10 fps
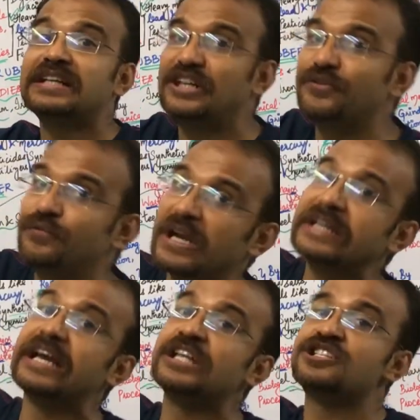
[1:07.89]
the
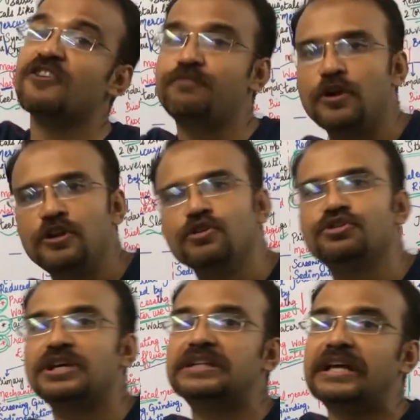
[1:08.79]
different kinds of
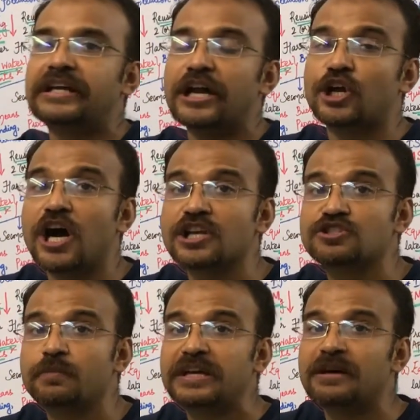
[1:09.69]
pollution that are
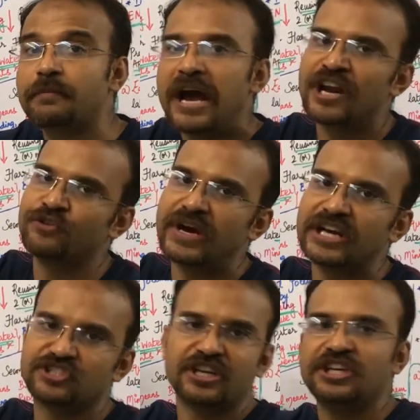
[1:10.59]
caused by the
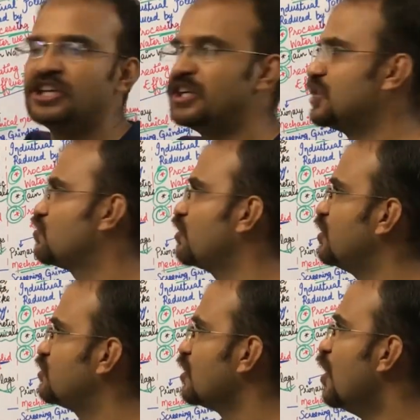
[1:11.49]
manufacturing
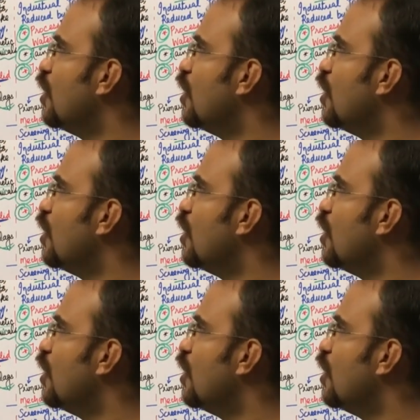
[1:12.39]
industries.